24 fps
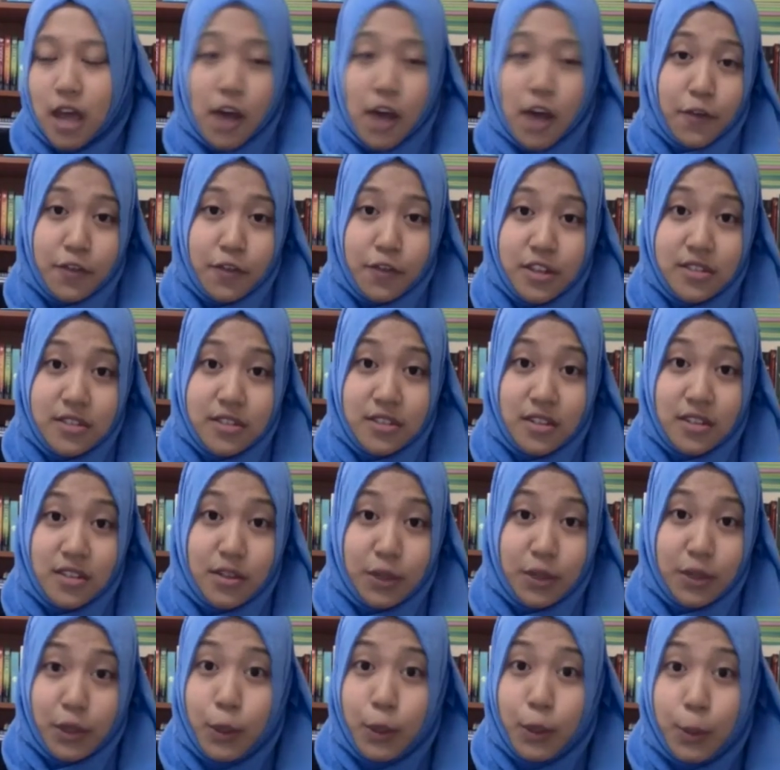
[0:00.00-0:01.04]
Every single
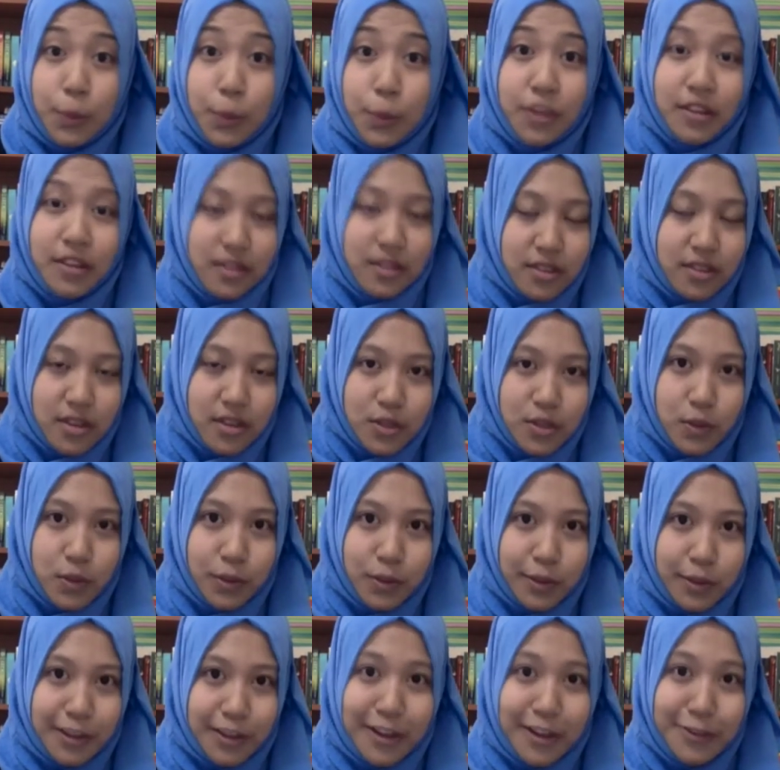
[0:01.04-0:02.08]
human in this
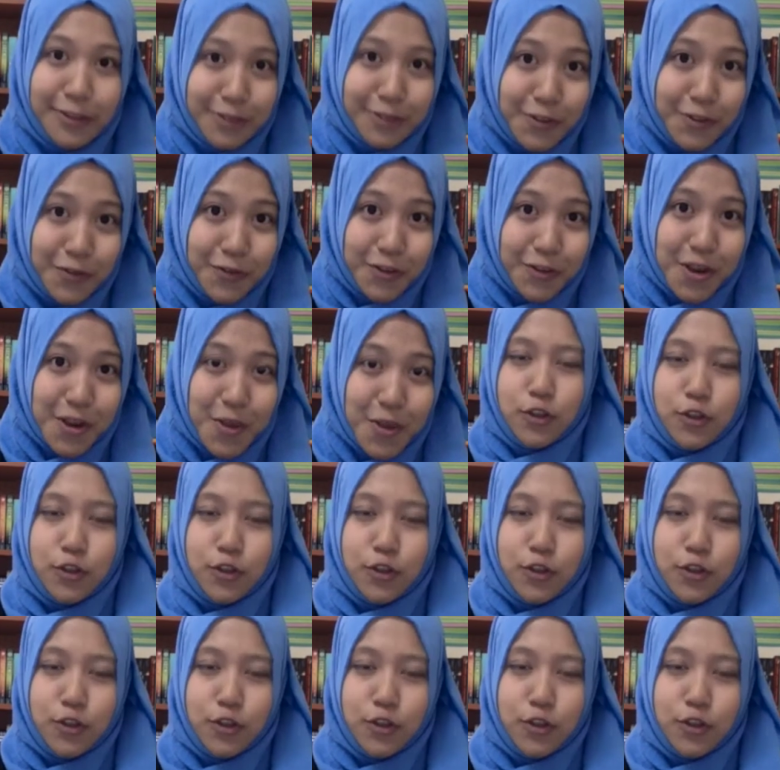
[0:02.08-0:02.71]
world are different.